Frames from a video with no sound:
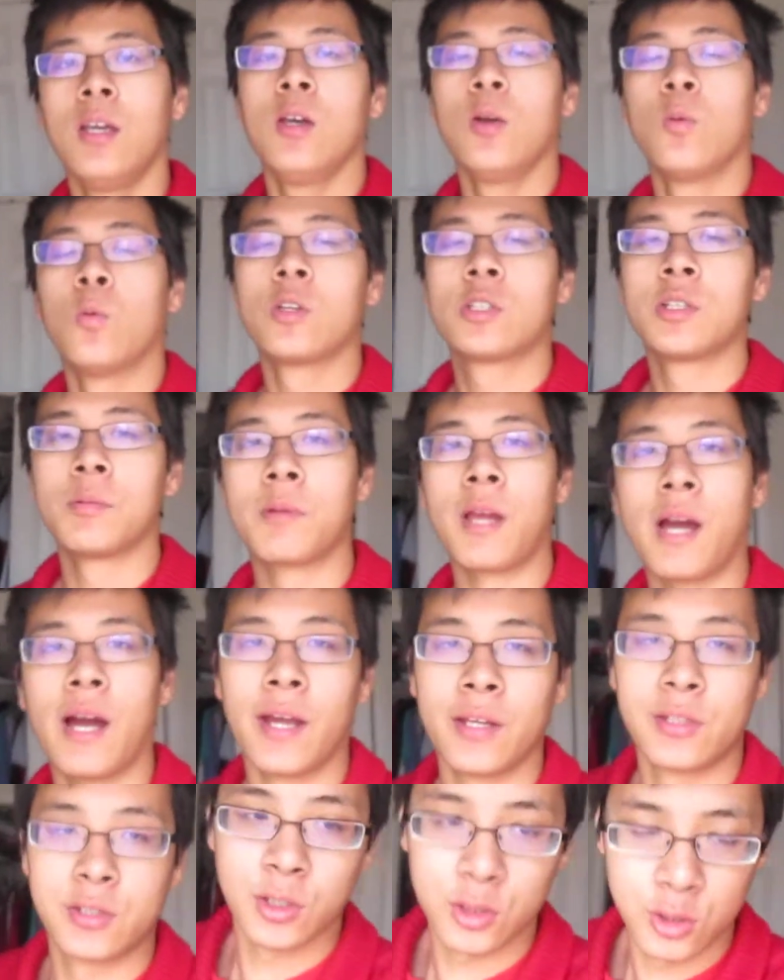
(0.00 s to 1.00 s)
What's up,
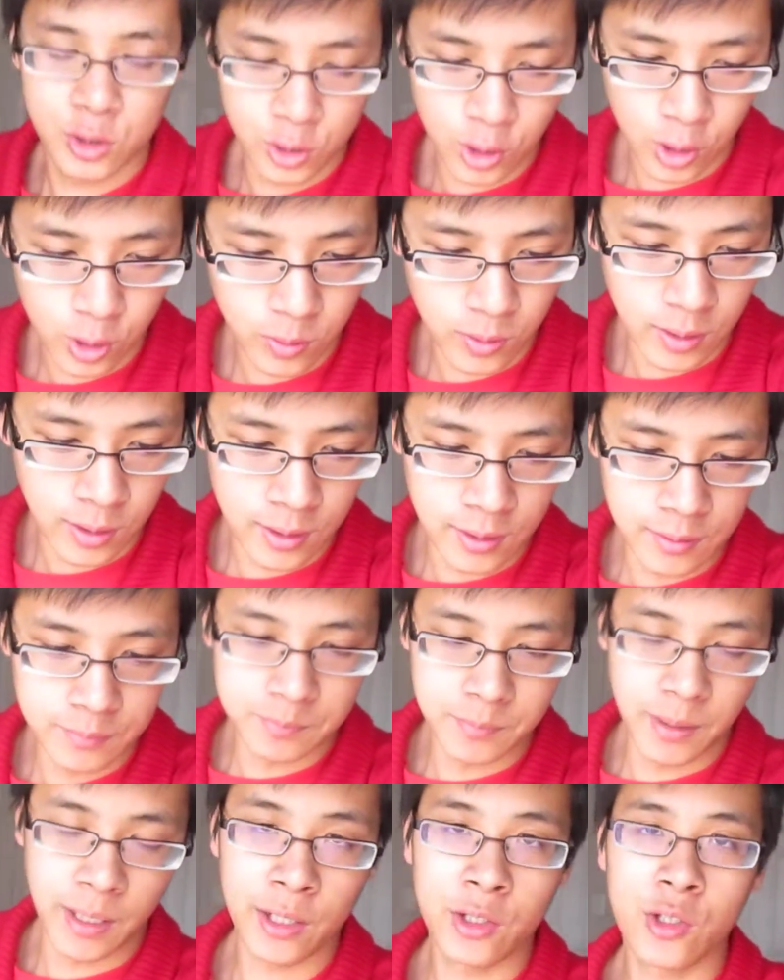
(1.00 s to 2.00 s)
guys? So
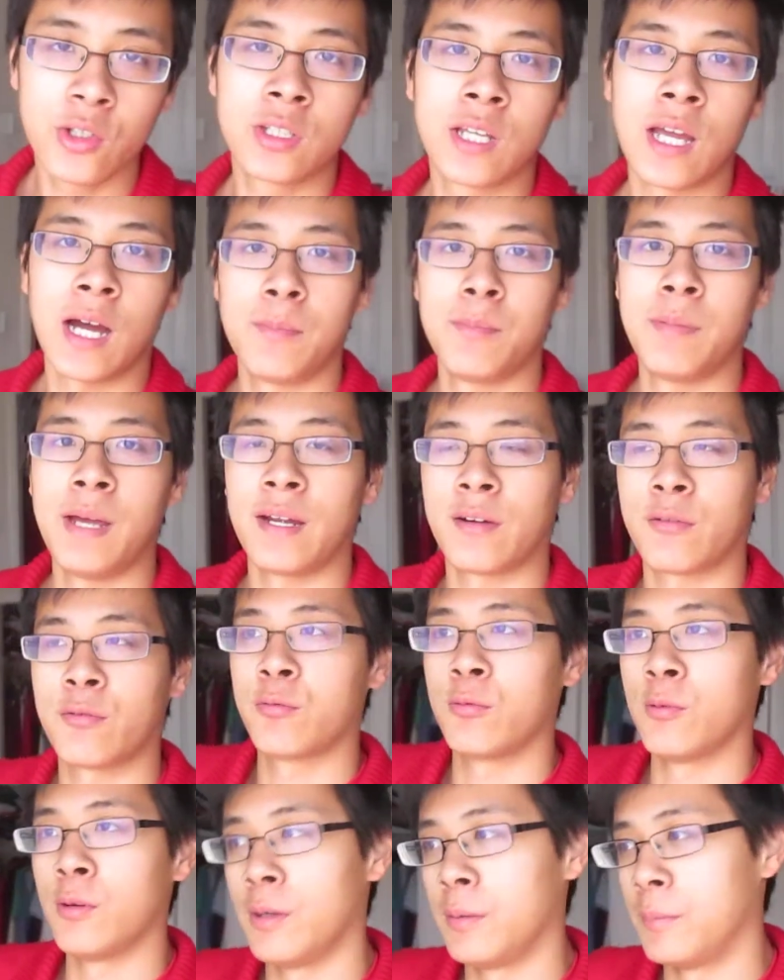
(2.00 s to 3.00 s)
I just got back
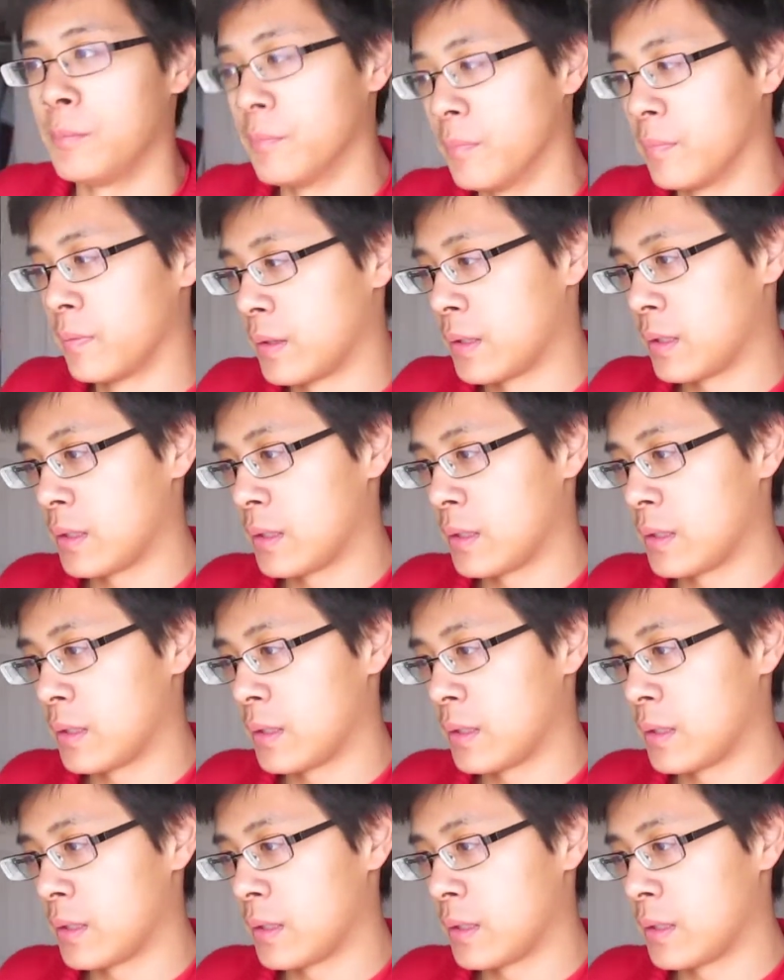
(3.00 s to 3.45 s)
from